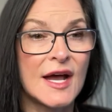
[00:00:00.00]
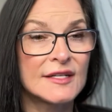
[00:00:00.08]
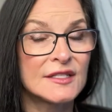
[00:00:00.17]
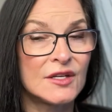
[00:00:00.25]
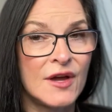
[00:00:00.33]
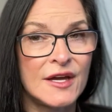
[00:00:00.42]

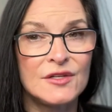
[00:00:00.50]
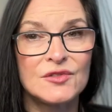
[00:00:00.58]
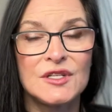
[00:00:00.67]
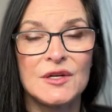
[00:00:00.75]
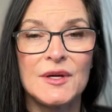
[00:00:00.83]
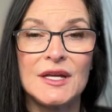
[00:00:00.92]
ask you how you're
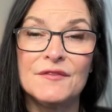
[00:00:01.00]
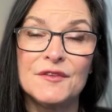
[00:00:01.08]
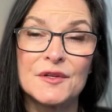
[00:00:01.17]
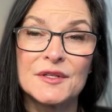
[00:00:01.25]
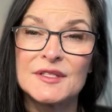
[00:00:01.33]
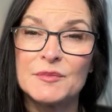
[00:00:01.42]
doing, if
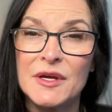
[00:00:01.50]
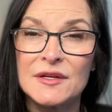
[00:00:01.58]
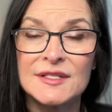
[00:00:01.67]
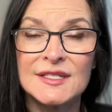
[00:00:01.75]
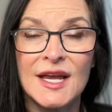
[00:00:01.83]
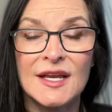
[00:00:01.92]
you're
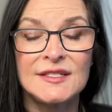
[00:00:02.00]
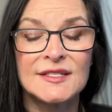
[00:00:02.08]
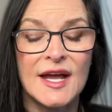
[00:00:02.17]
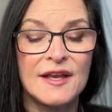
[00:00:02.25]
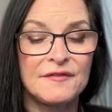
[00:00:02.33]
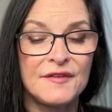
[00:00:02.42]
experiencing any
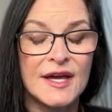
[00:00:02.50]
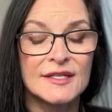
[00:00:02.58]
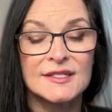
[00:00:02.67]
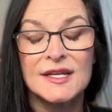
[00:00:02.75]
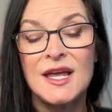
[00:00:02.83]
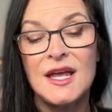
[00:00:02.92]
side effects.